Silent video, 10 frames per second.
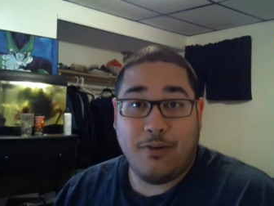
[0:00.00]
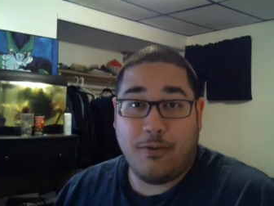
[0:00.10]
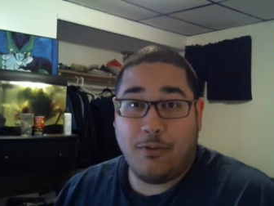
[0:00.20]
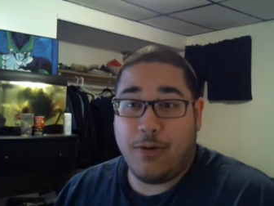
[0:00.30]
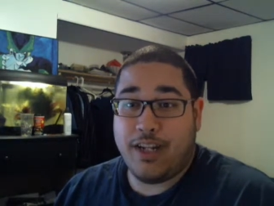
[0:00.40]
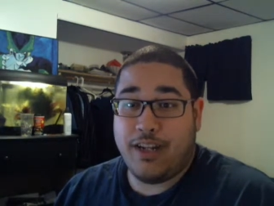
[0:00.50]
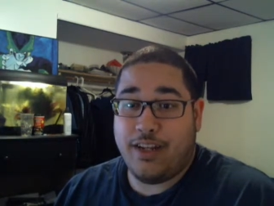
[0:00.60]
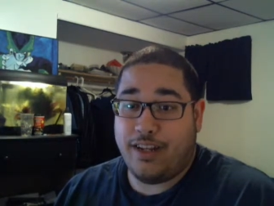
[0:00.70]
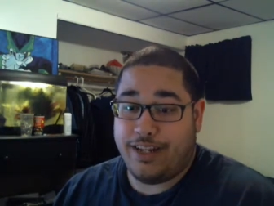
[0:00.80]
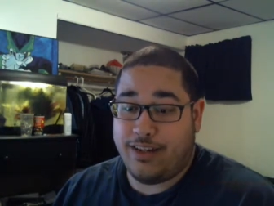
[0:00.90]
went
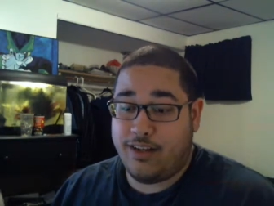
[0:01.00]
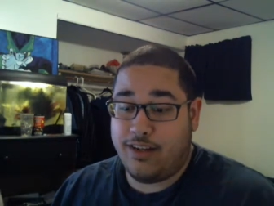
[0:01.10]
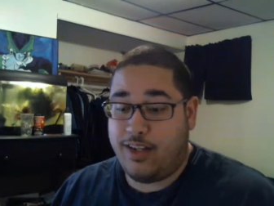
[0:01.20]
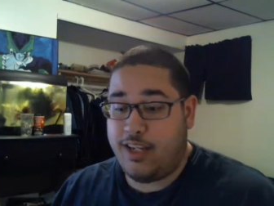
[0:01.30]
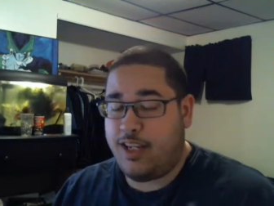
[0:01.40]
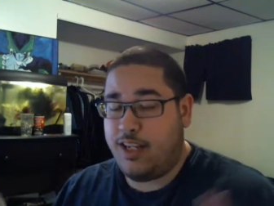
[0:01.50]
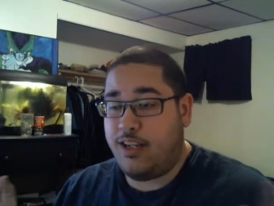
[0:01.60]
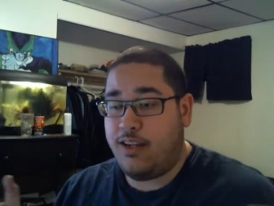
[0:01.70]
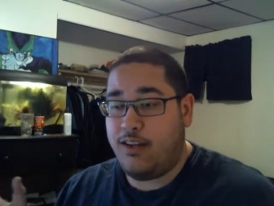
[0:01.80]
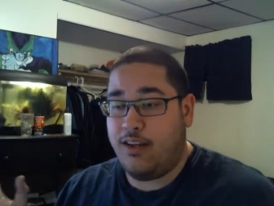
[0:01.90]
like
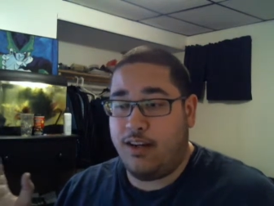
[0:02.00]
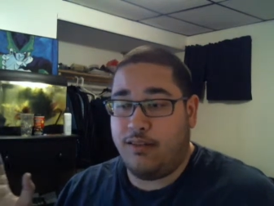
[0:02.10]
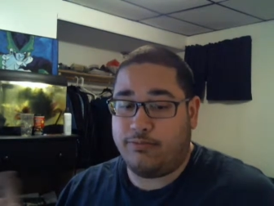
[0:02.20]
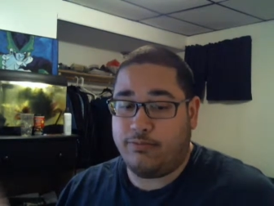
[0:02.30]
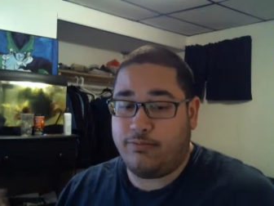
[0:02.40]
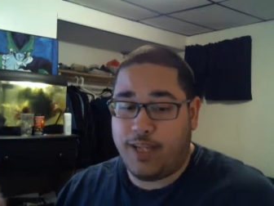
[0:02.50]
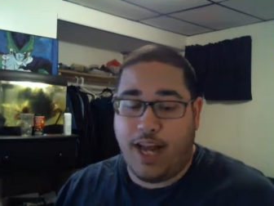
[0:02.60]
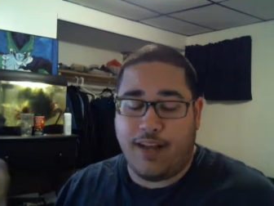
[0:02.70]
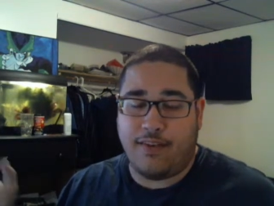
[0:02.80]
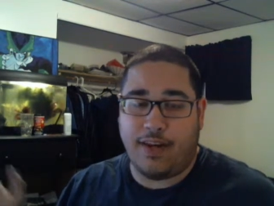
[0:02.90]
he, uh, the
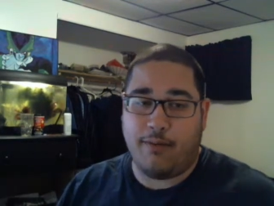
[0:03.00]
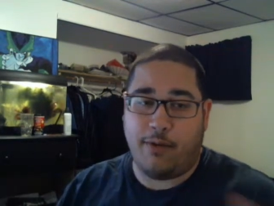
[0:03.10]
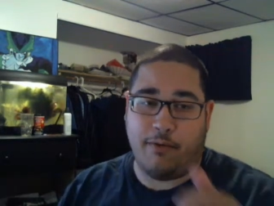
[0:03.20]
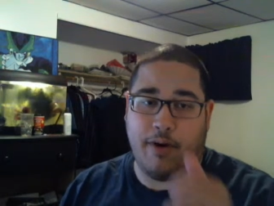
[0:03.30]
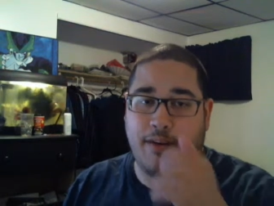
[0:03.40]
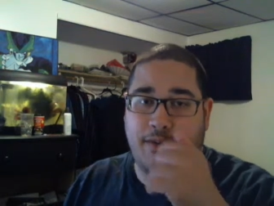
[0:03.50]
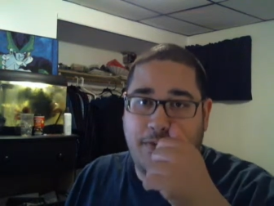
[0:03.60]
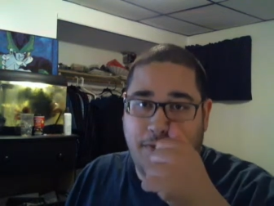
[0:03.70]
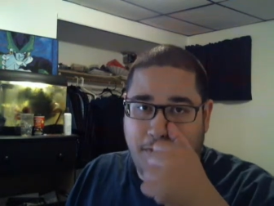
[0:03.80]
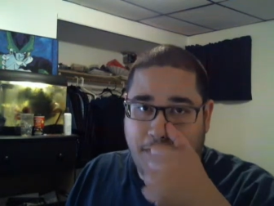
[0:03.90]
guy took out my
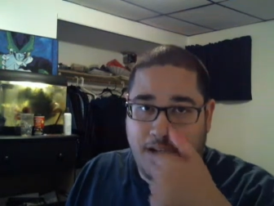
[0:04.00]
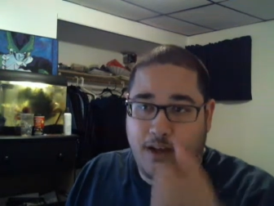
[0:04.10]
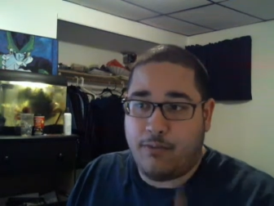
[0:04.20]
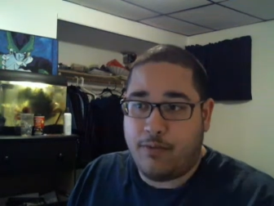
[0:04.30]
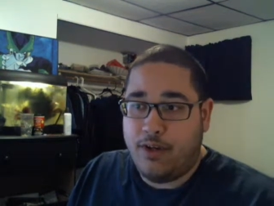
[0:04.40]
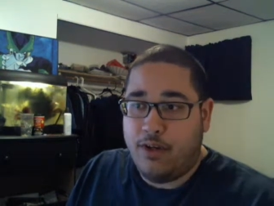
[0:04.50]
race, um,